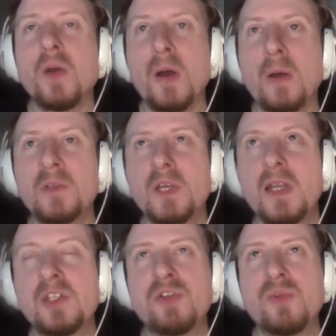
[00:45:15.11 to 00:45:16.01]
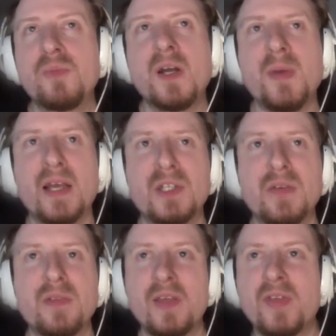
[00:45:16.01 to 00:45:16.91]
Although that's just reminded me
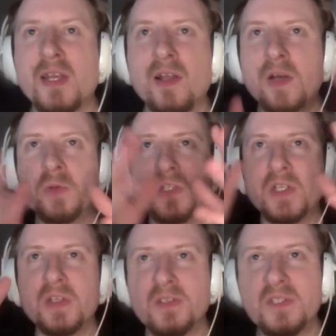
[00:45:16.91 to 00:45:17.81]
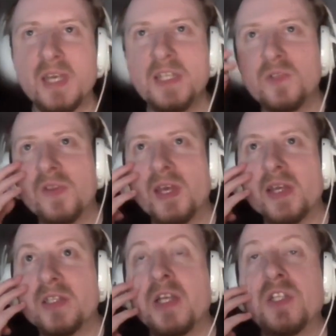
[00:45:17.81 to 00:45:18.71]
actually of like thinking like alternate skins
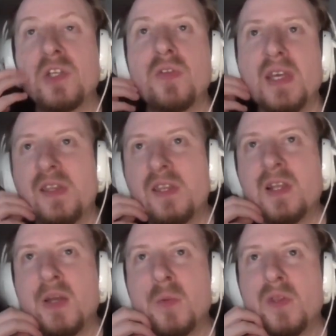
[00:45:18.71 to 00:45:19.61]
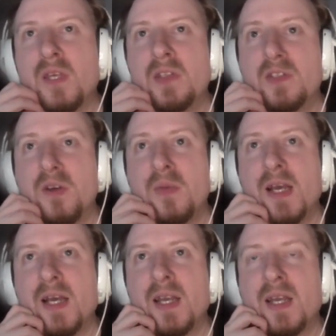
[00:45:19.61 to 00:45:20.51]
for things. Like, do you think that like with the
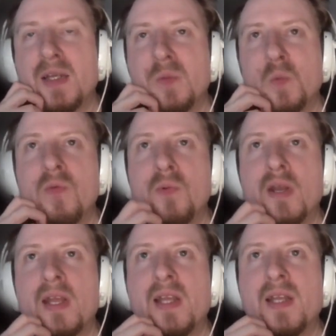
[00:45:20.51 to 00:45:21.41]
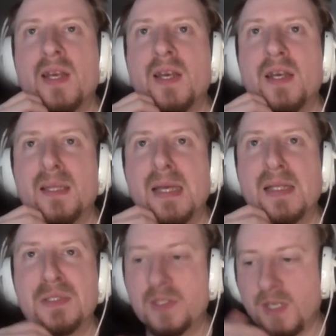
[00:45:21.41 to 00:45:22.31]
Insomniac Wolverine,
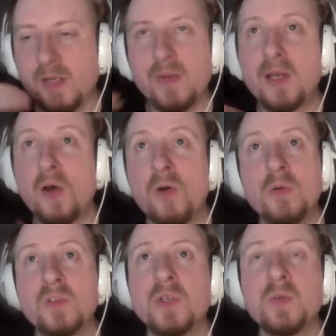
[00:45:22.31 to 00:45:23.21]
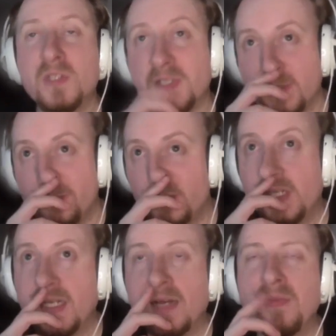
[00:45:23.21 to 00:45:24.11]
there's going to be like a whole suit
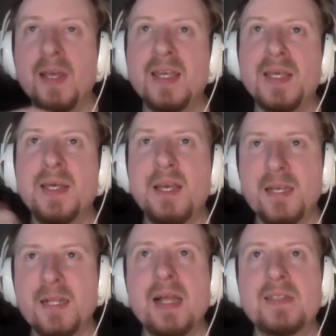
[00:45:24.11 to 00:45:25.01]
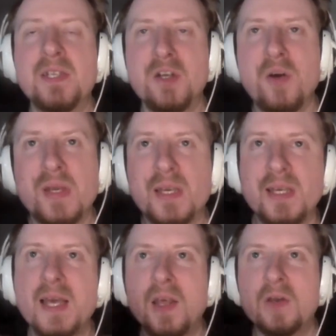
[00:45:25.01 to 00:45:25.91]
system, so you can have like classic
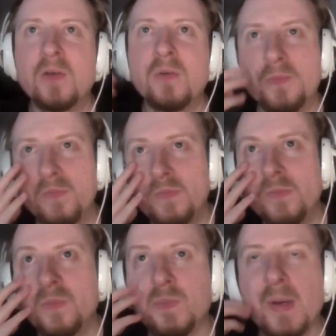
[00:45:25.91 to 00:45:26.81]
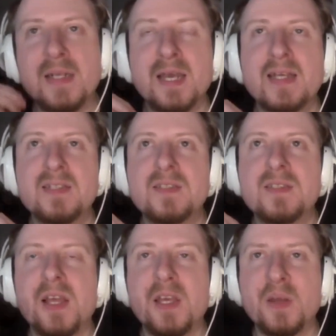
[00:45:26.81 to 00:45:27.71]
comic yellow
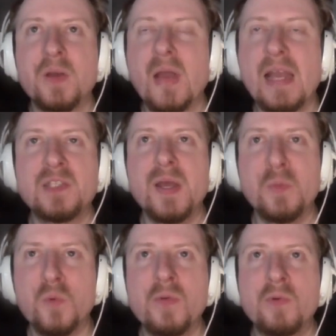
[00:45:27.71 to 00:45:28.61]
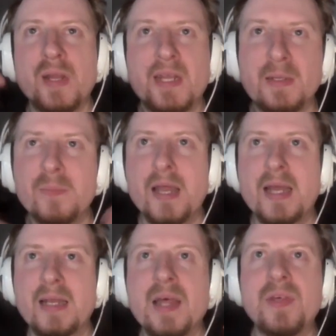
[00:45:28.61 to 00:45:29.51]
spandex, like X-Men Wolverine
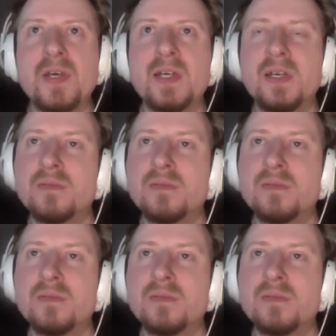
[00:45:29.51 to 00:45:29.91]
black leather.